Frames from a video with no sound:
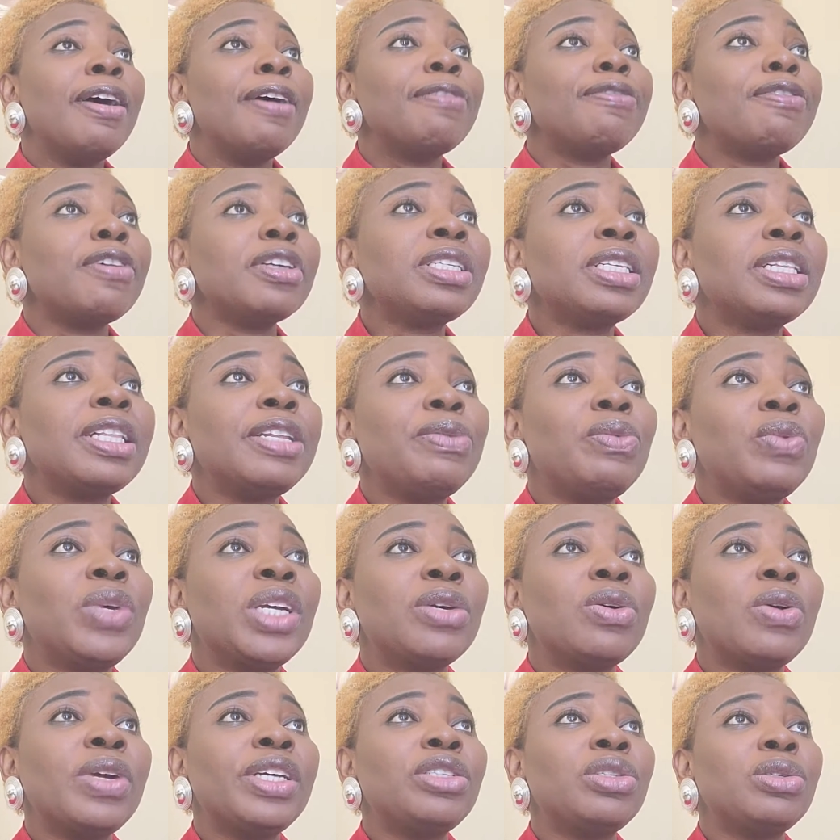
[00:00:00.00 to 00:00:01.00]
Firstly, we're
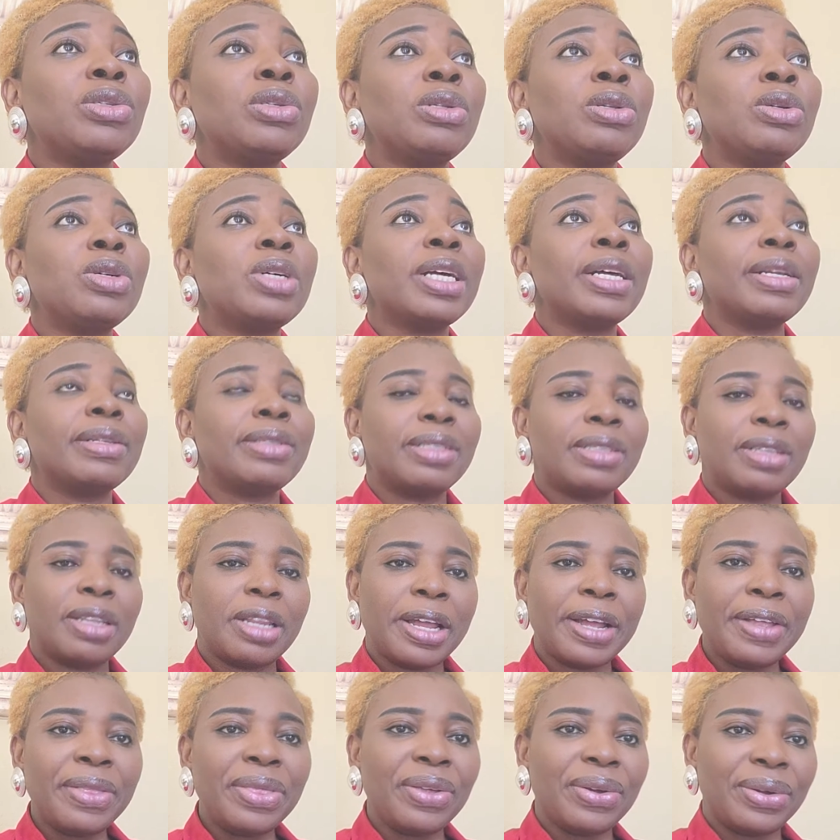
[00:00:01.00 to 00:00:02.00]
going to look at
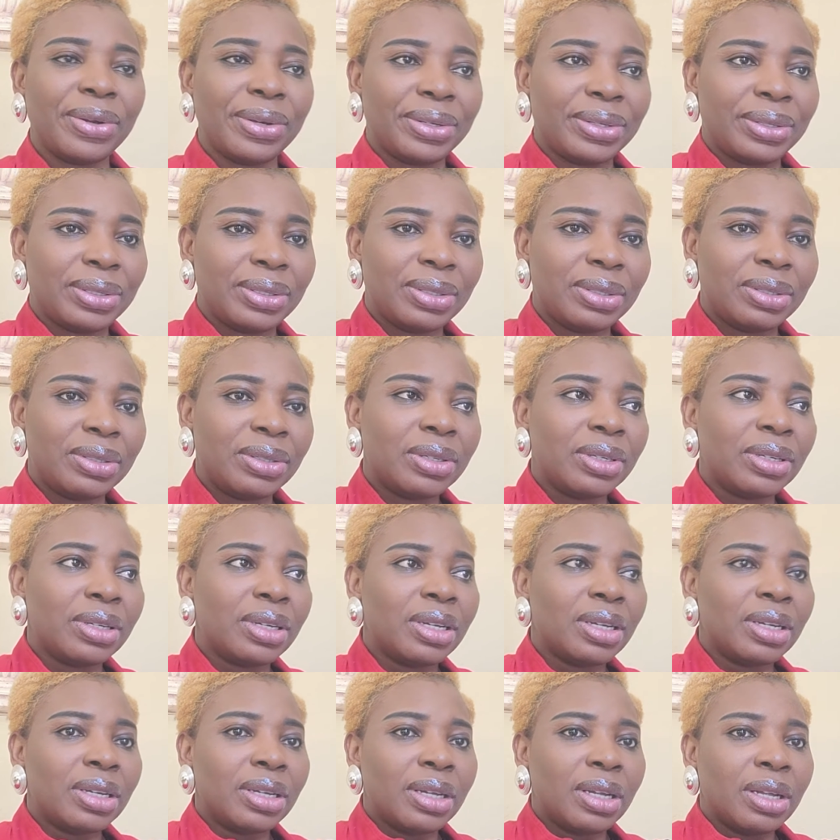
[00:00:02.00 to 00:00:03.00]
slander.
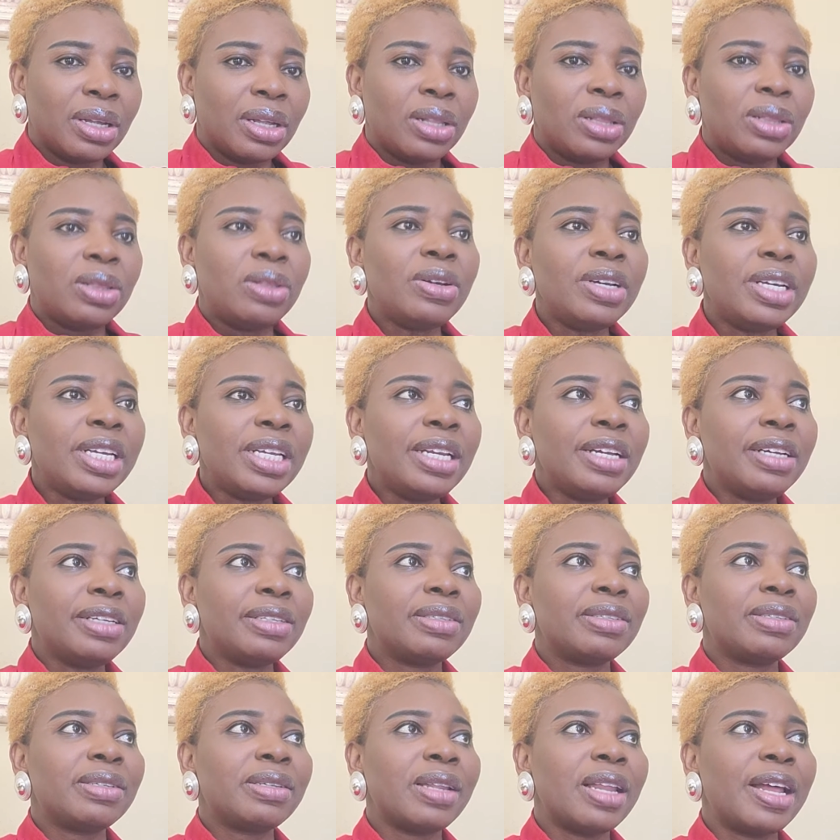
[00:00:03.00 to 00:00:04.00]
Looking
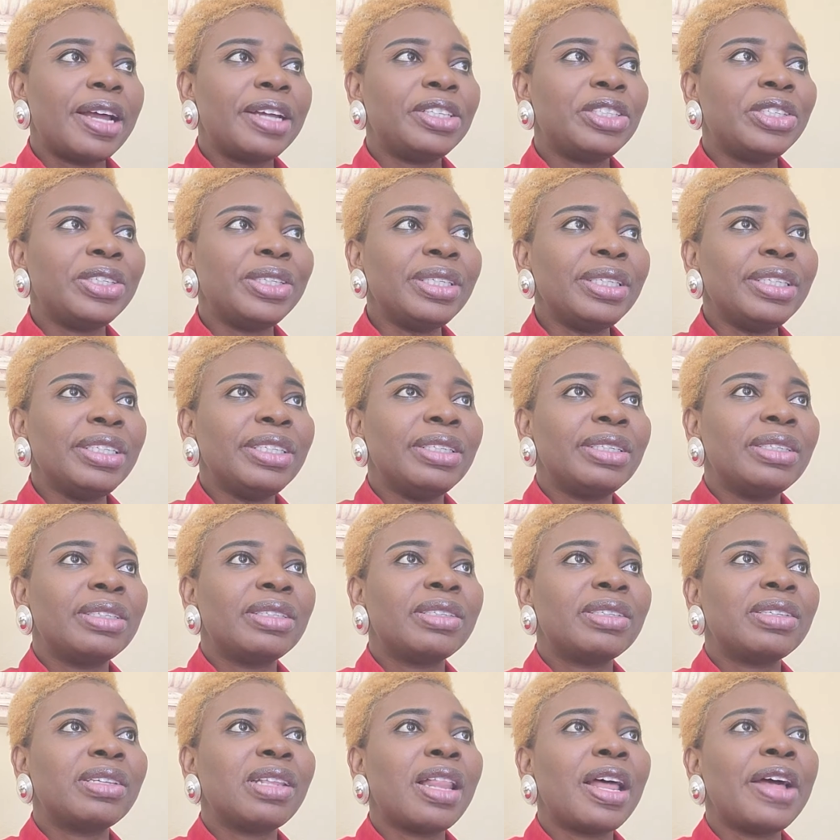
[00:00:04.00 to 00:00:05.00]
at slander,
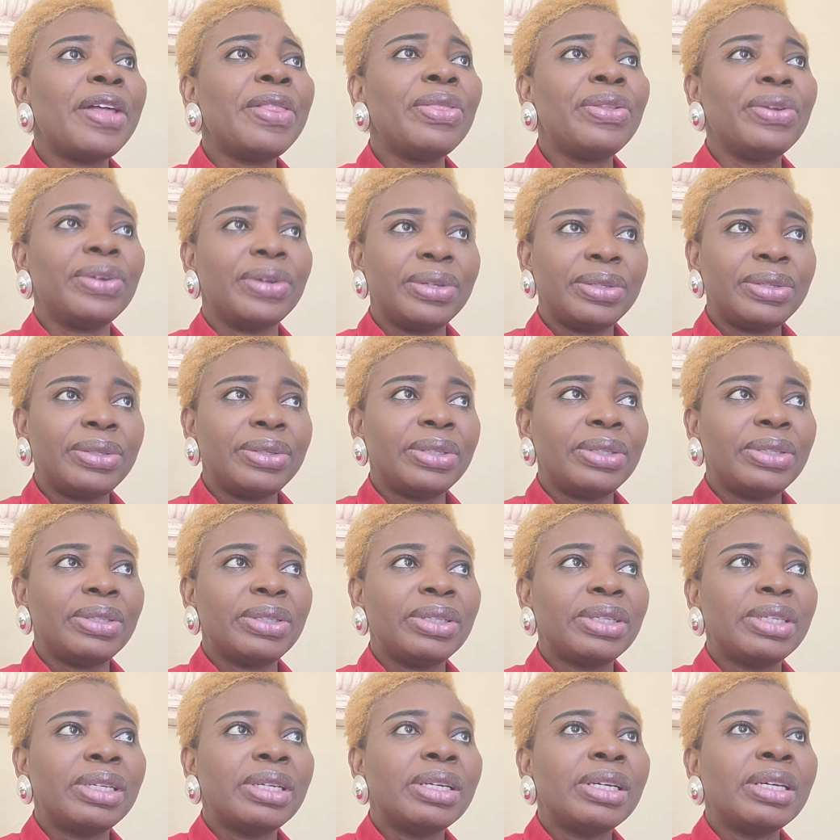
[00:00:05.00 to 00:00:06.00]
slander
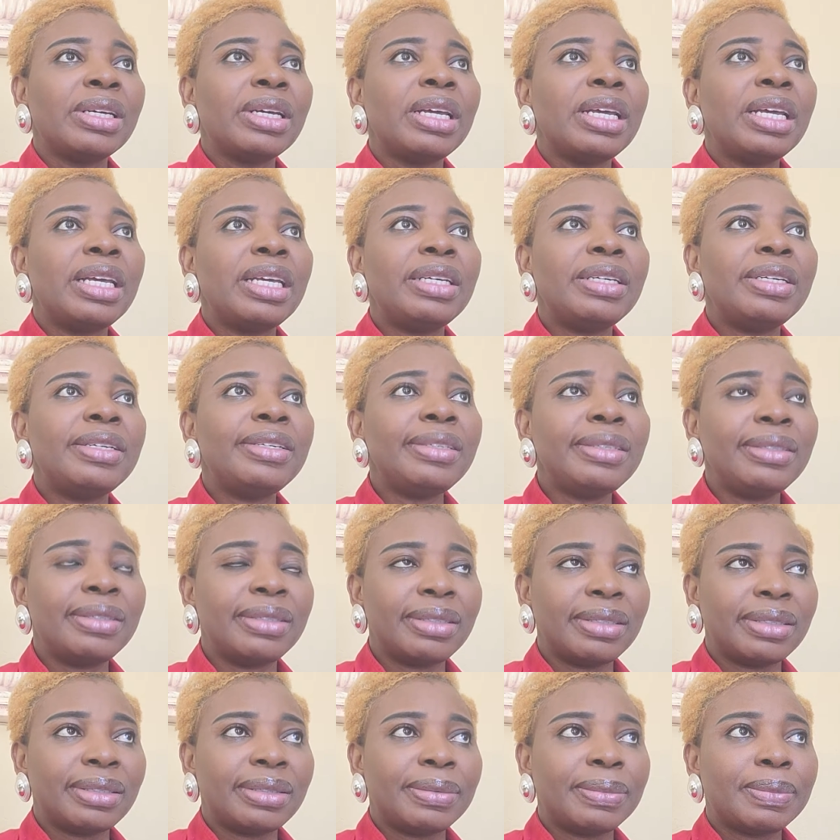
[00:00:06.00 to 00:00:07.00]

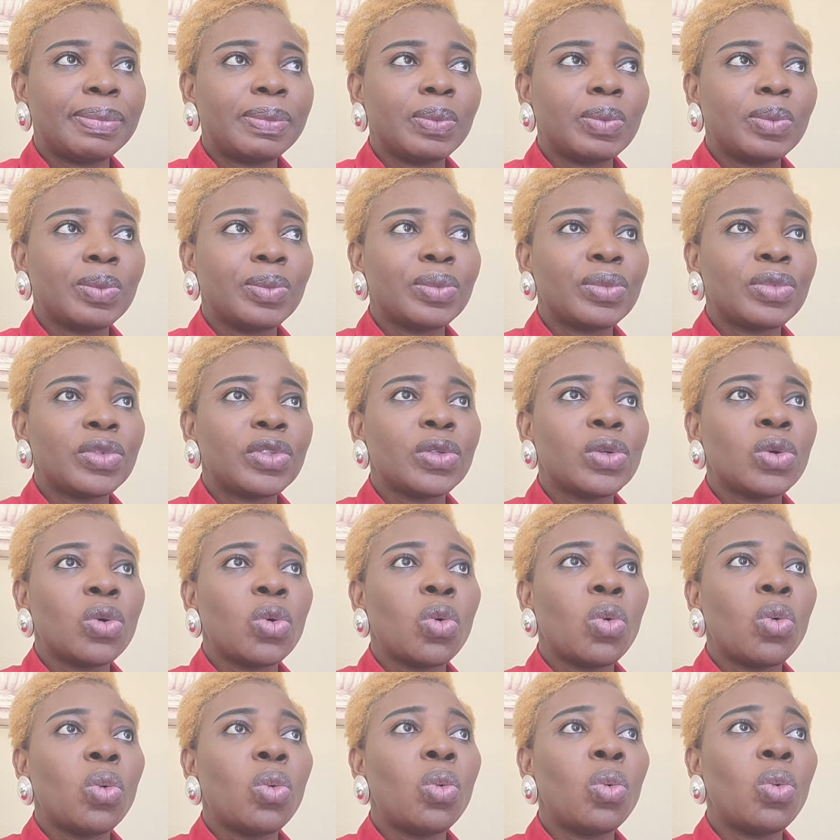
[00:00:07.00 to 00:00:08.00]
is
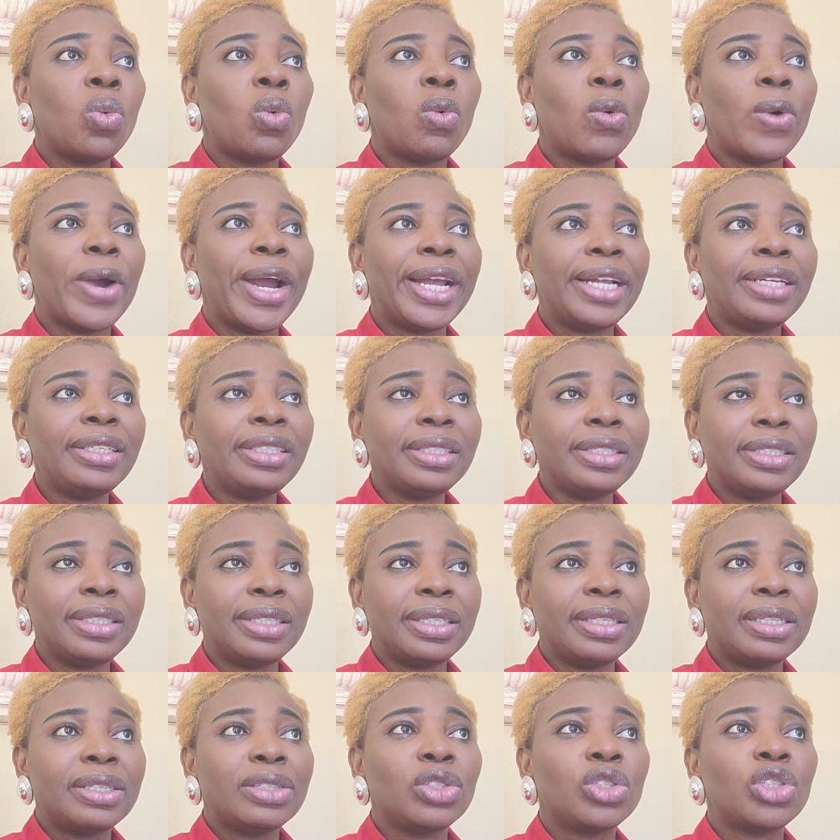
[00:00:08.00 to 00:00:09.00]
when
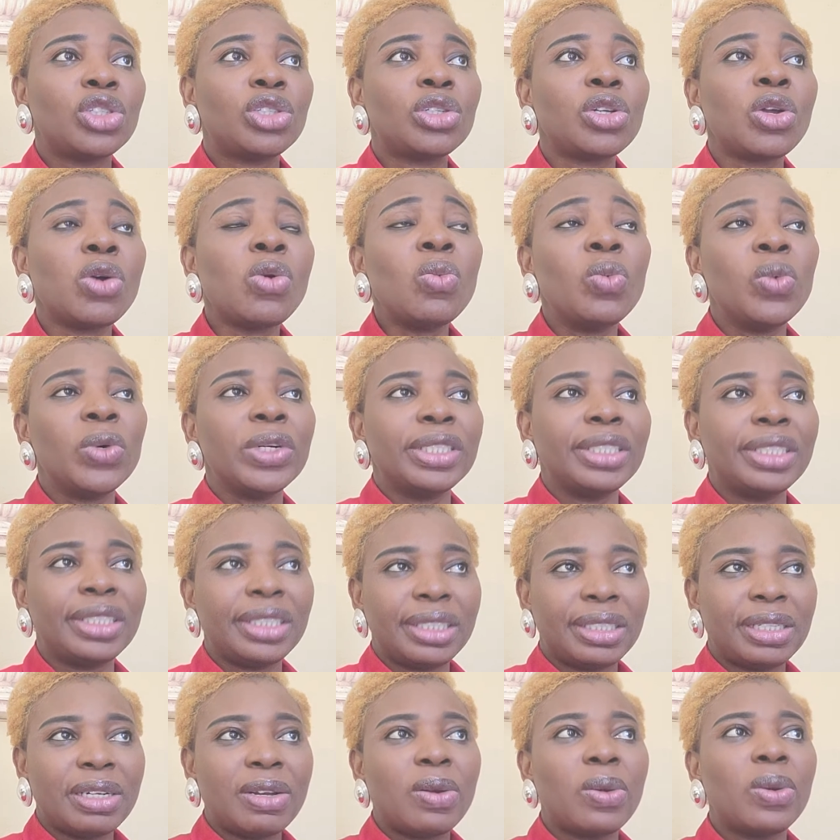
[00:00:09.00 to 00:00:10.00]
someone
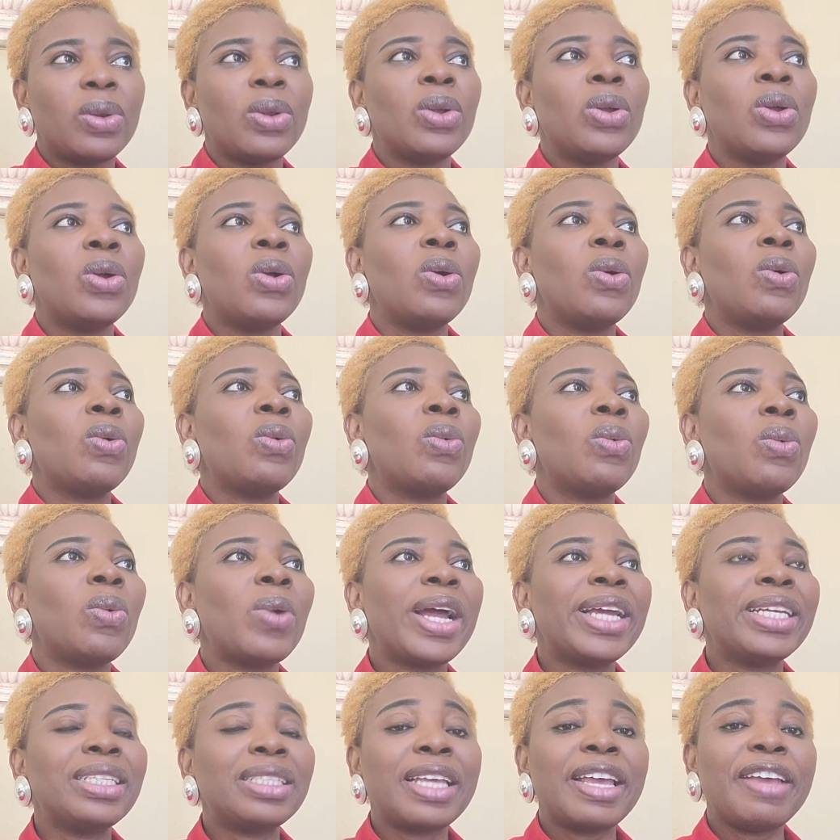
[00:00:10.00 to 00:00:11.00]

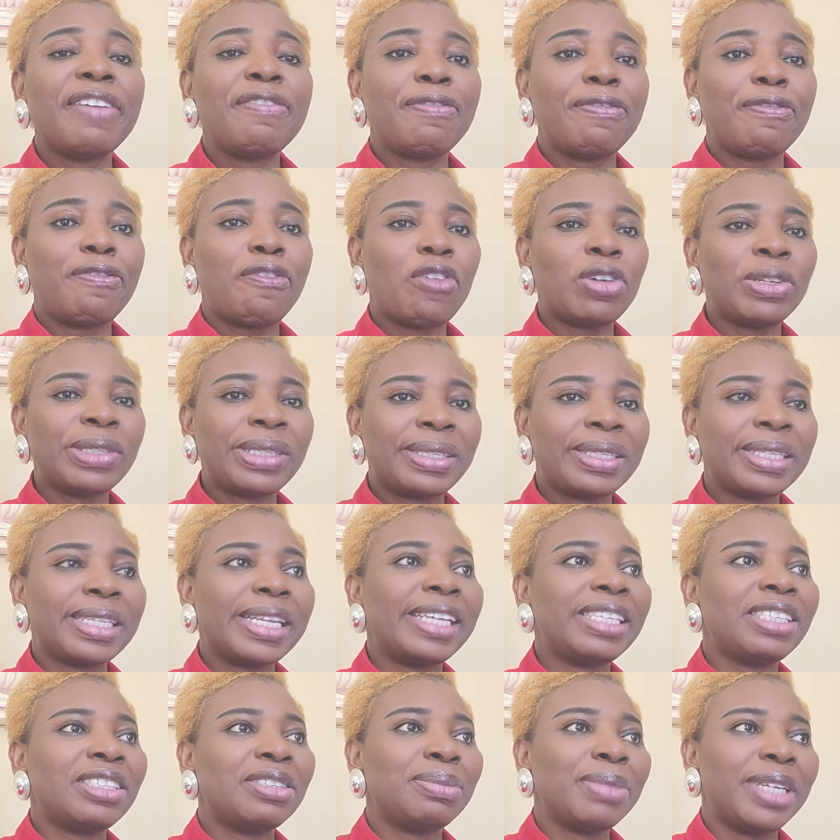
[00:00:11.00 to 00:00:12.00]
write a false
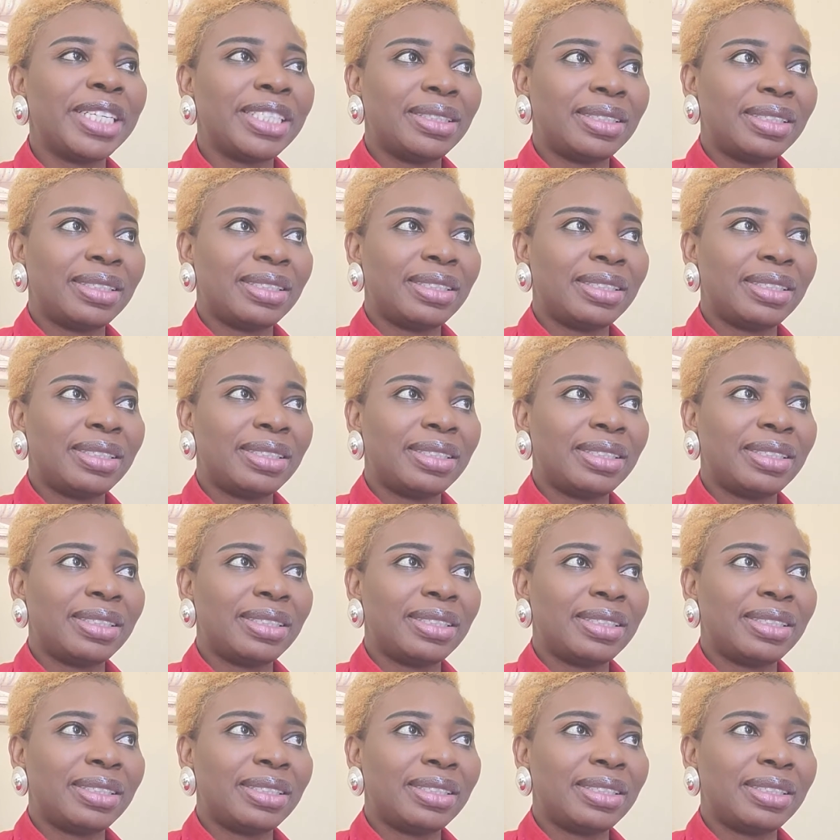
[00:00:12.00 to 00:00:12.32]
statement